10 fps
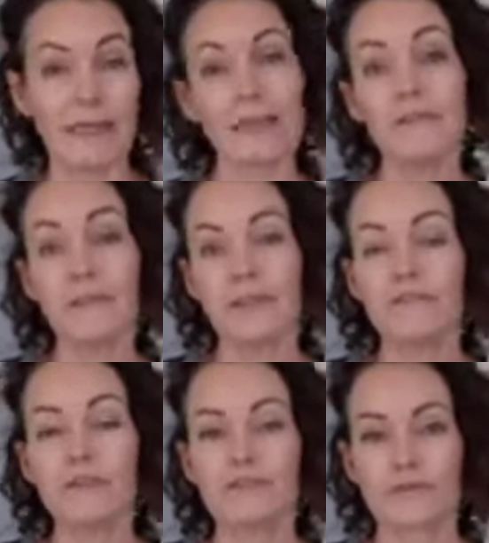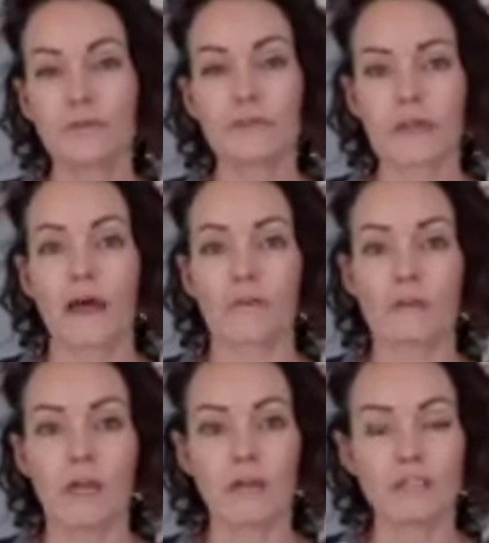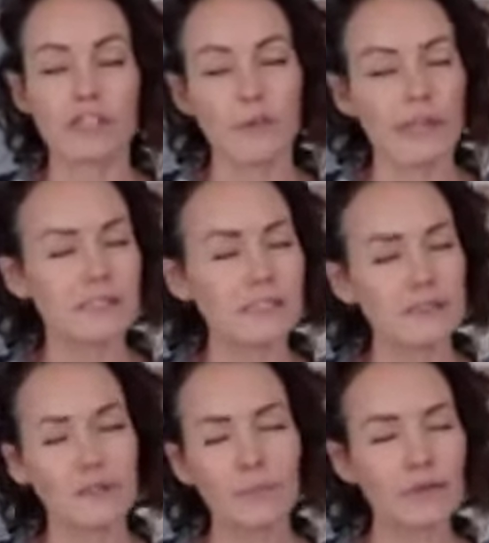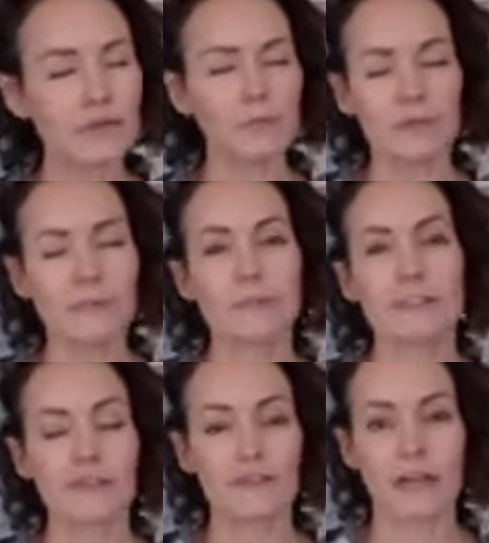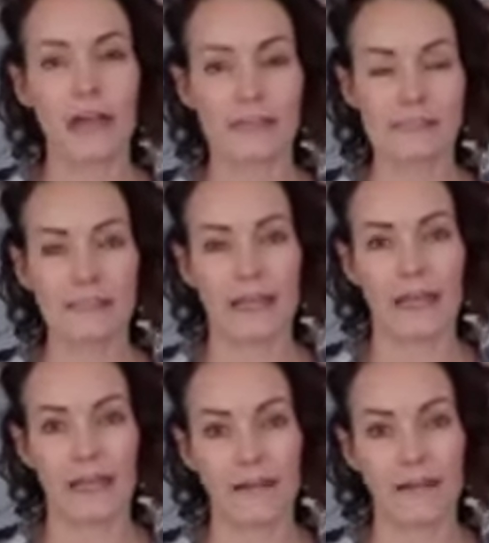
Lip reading: Even if you drill down to a super duper specific ICA,